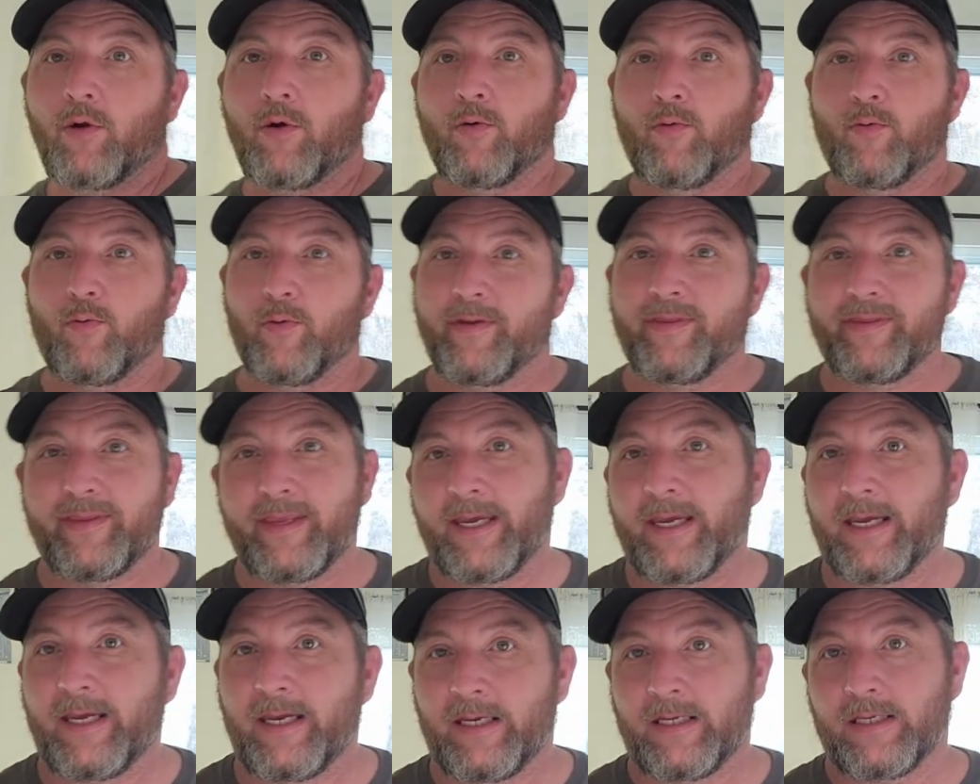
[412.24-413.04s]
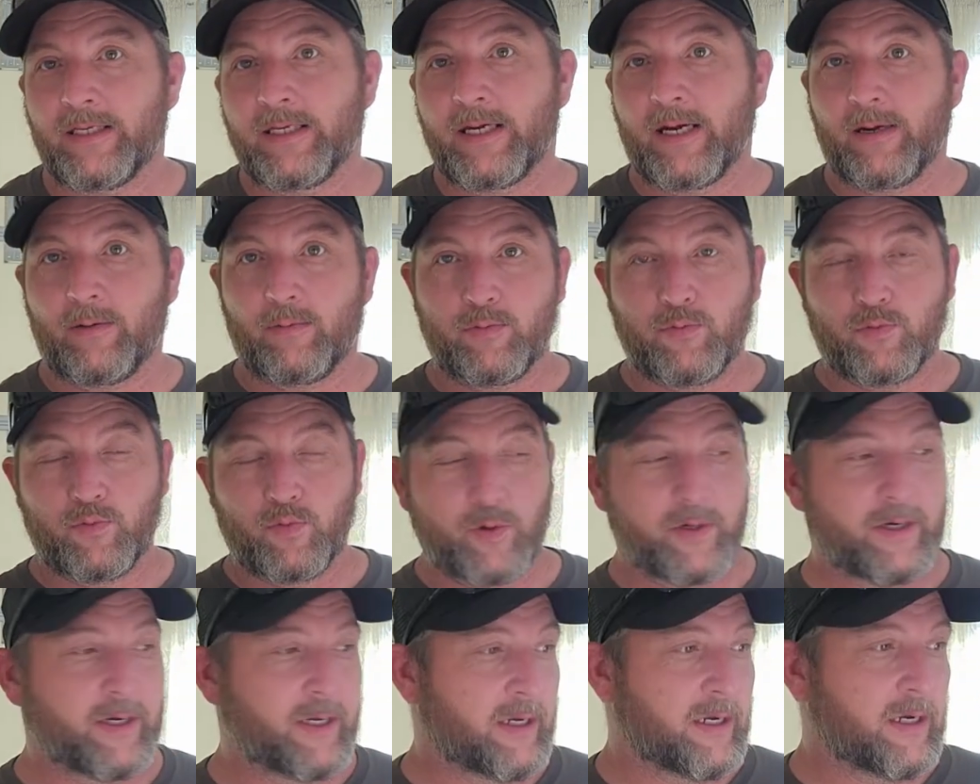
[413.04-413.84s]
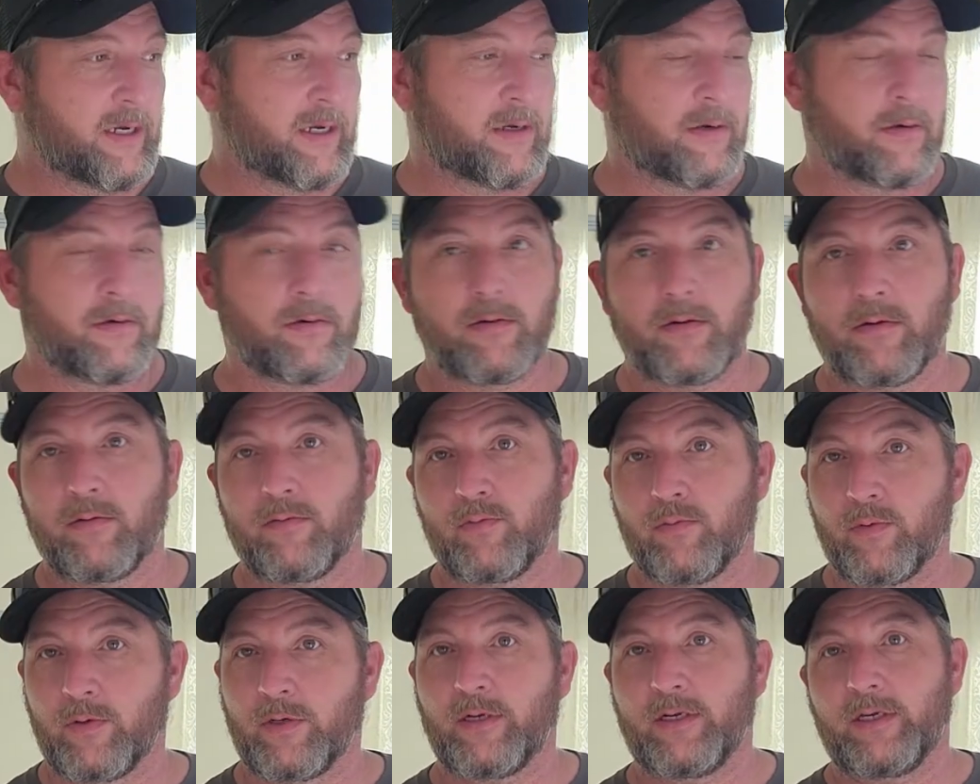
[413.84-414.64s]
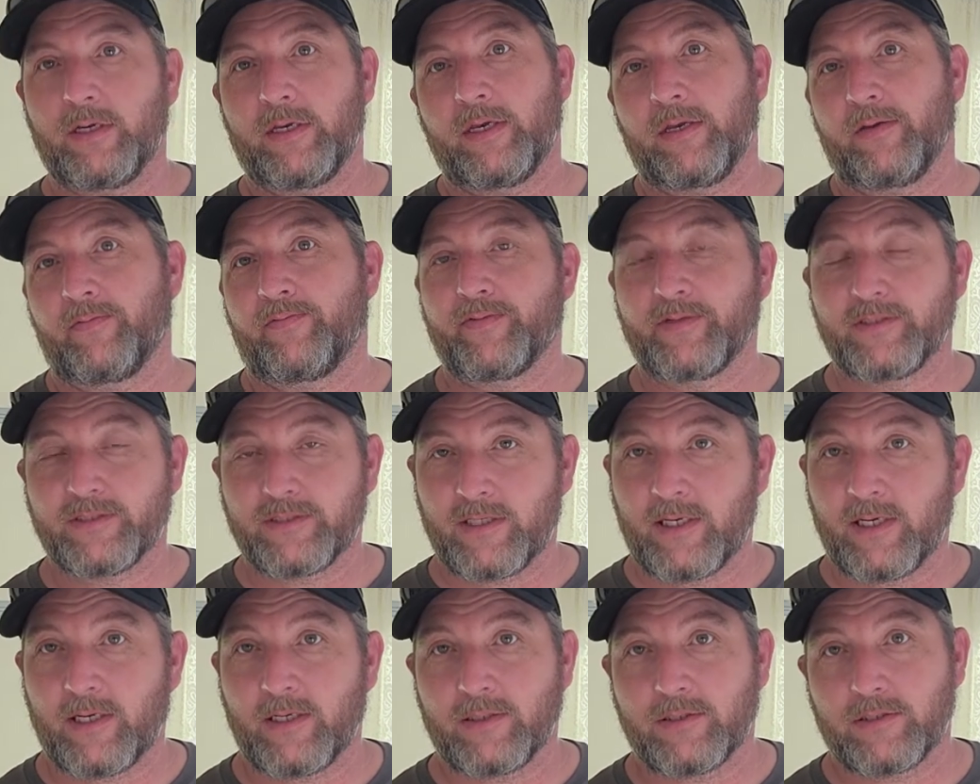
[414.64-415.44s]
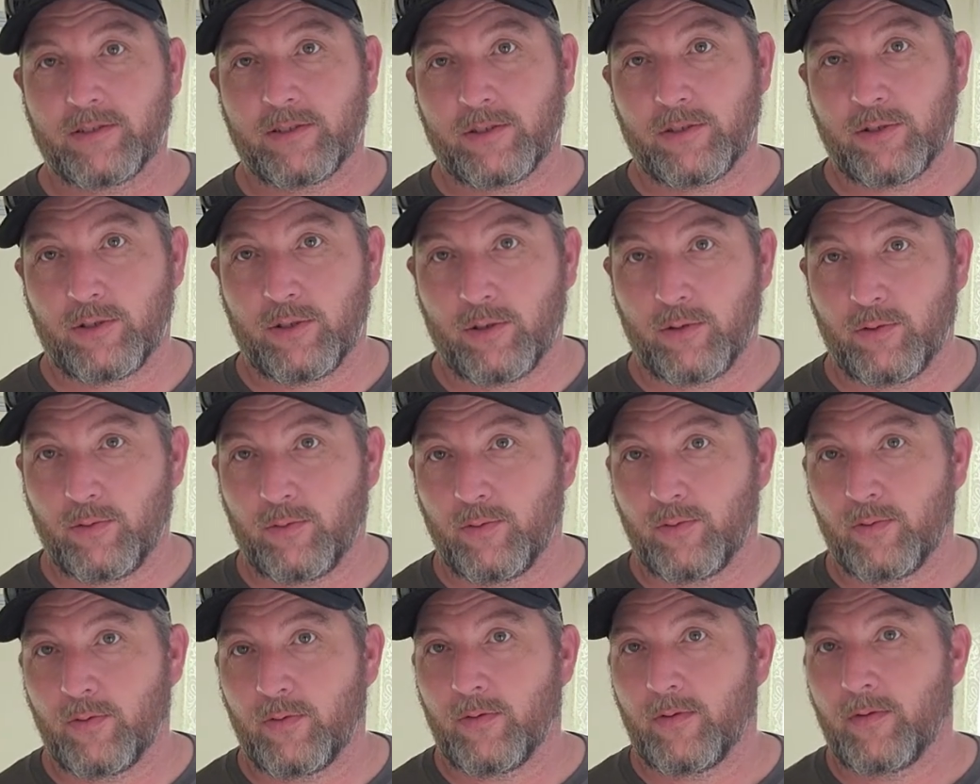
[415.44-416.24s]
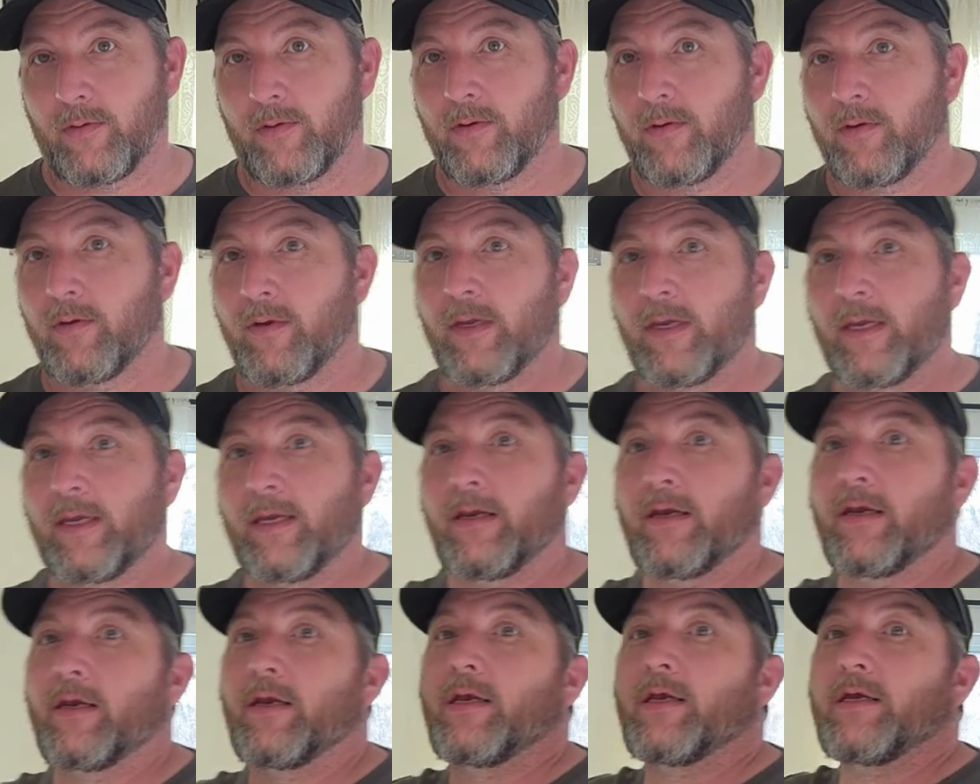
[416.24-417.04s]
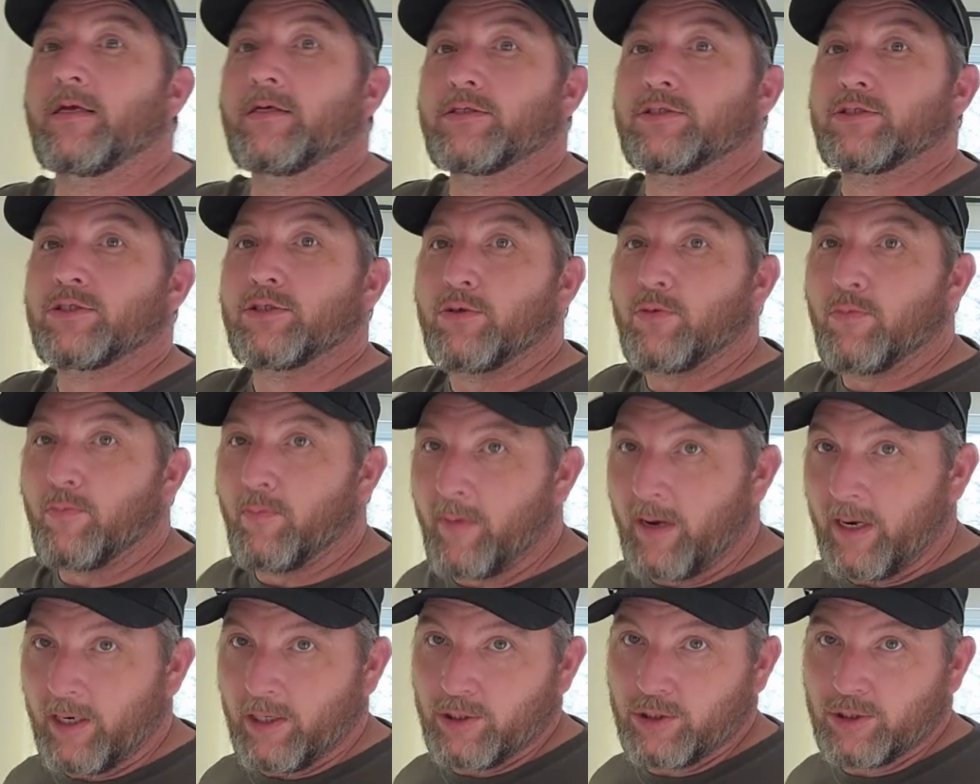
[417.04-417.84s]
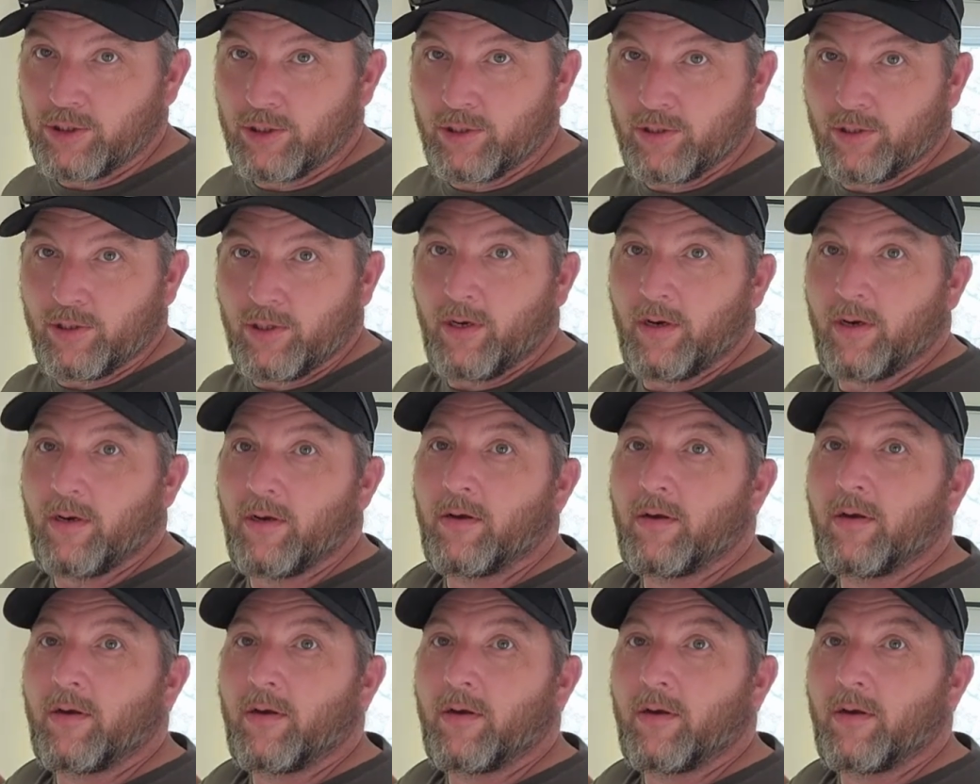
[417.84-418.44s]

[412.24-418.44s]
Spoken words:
One thing that I really emphasize to you is to measure,